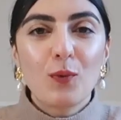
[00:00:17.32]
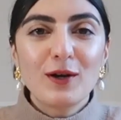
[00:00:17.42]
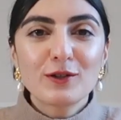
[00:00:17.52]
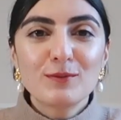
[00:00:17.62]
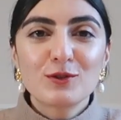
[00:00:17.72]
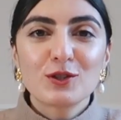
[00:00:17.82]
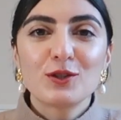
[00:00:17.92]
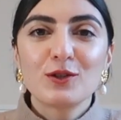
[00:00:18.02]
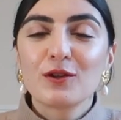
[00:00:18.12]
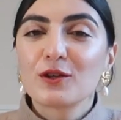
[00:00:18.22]
Welcome
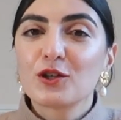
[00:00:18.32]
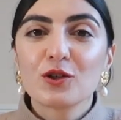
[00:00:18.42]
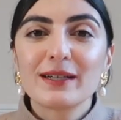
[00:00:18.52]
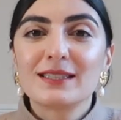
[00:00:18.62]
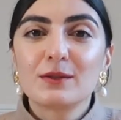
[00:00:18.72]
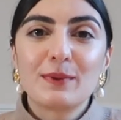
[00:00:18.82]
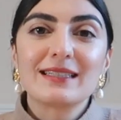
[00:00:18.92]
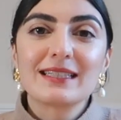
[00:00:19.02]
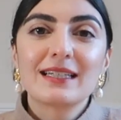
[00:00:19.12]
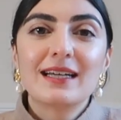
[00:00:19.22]
to the Curated
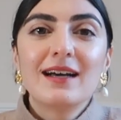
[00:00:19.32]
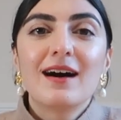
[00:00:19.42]
Wedding.